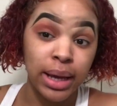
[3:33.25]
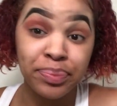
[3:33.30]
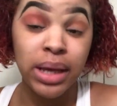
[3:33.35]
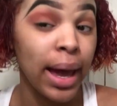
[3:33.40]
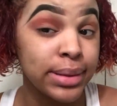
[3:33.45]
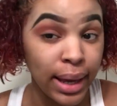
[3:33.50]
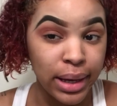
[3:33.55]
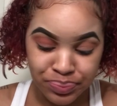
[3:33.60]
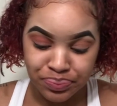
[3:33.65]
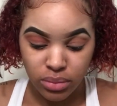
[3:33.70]

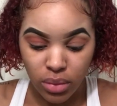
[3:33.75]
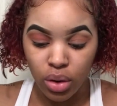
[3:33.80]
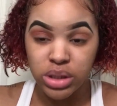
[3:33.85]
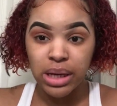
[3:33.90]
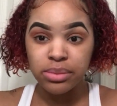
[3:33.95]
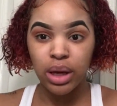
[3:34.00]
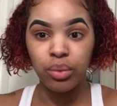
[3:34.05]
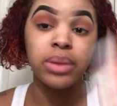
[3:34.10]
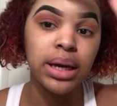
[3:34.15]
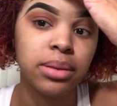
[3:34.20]
and then
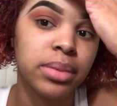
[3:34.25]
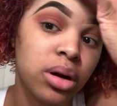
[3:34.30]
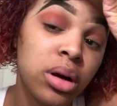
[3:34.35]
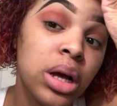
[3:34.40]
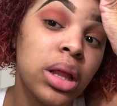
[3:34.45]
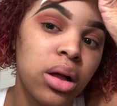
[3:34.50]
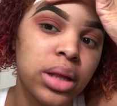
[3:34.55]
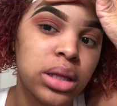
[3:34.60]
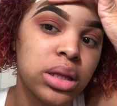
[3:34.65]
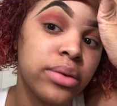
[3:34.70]
I
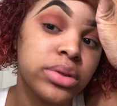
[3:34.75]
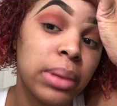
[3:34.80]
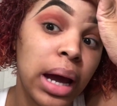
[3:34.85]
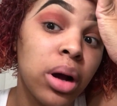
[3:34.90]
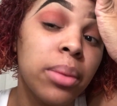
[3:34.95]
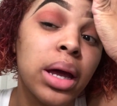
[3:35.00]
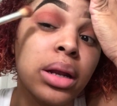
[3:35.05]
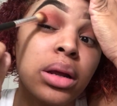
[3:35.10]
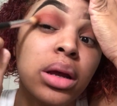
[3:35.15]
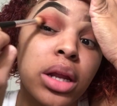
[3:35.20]
applied it
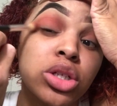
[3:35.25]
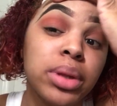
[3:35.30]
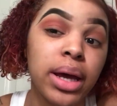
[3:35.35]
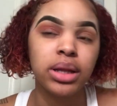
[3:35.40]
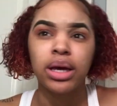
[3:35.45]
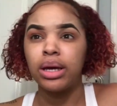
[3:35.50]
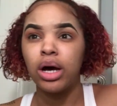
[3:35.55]
over